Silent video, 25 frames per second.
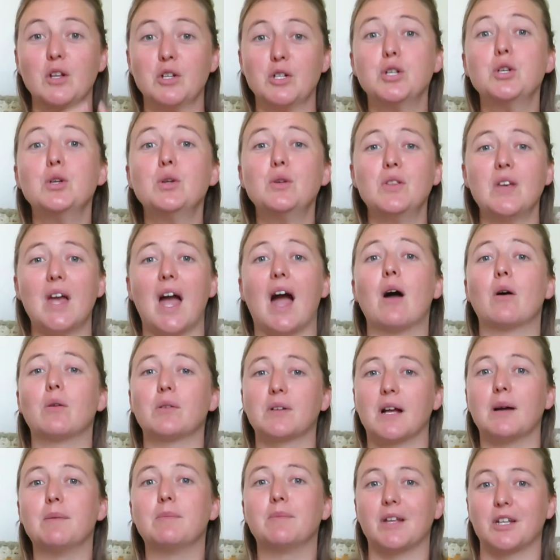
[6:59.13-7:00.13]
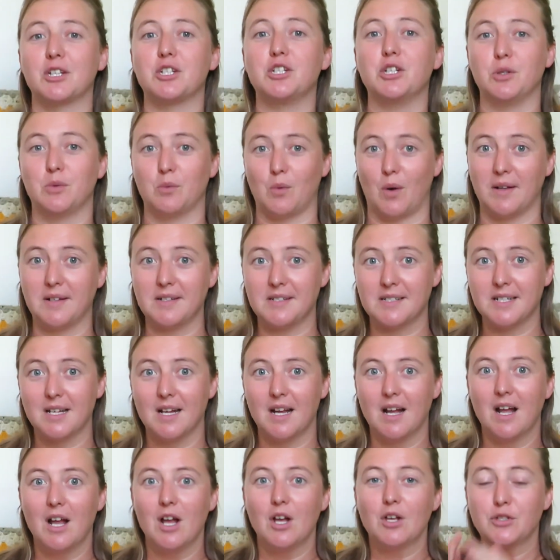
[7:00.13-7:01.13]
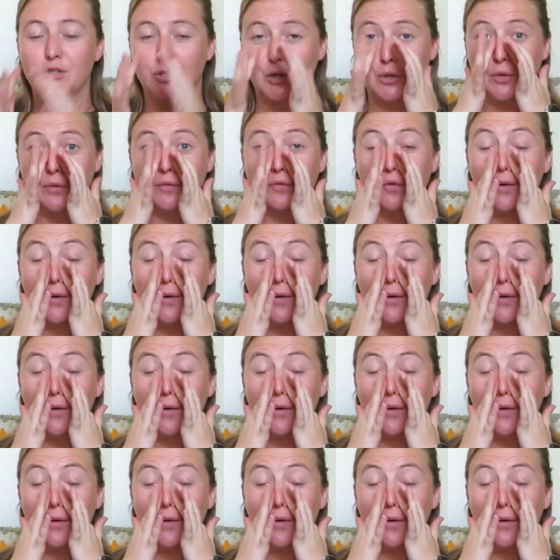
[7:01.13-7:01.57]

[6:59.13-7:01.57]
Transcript: to the outcome that you want. So